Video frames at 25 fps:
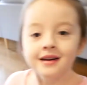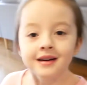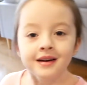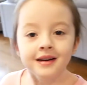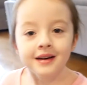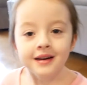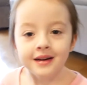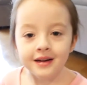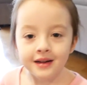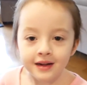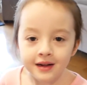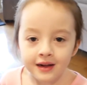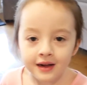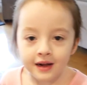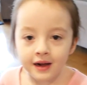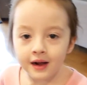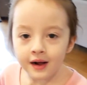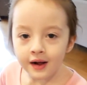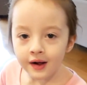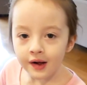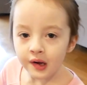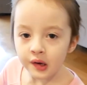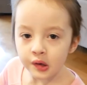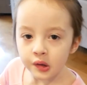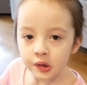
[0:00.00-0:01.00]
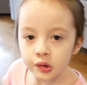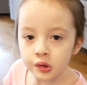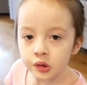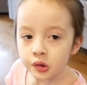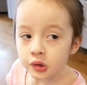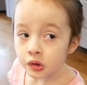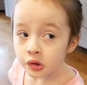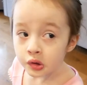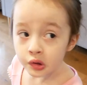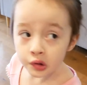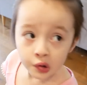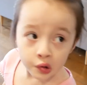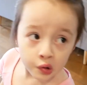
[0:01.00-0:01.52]
Do you have any ideas of
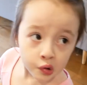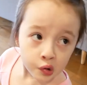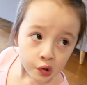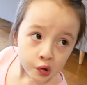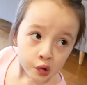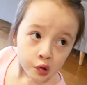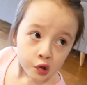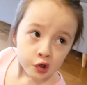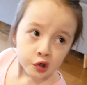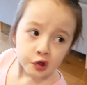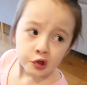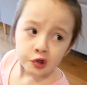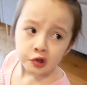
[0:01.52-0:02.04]
what you want to put in your